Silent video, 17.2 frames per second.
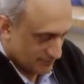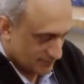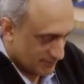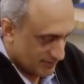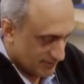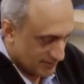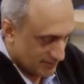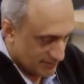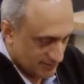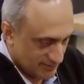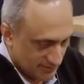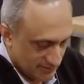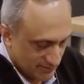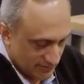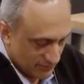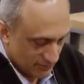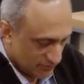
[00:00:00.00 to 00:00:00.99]
Okay.
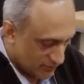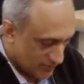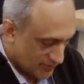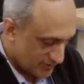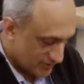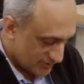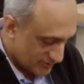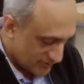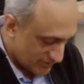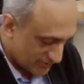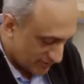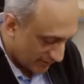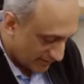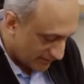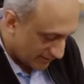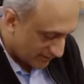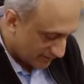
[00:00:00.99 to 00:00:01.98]
So is this the
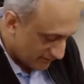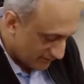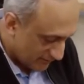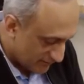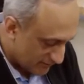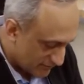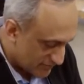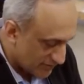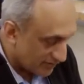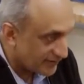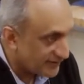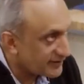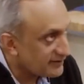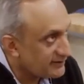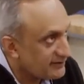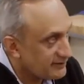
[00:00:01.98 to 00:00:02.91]
right gear for starting?